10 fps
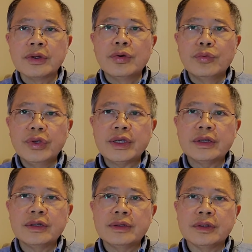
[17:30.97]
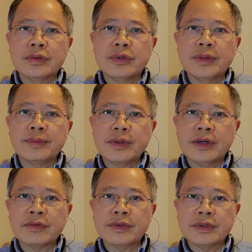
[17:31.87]
weaken the grip
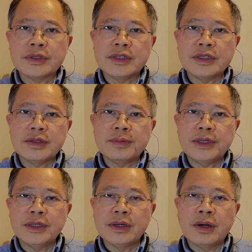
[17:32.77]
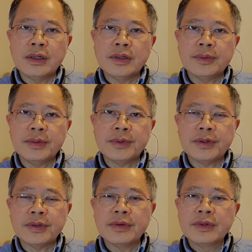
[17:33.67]
of the CCP on the
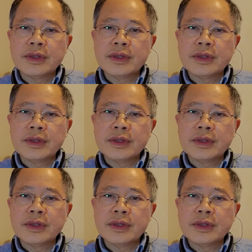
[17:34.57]
people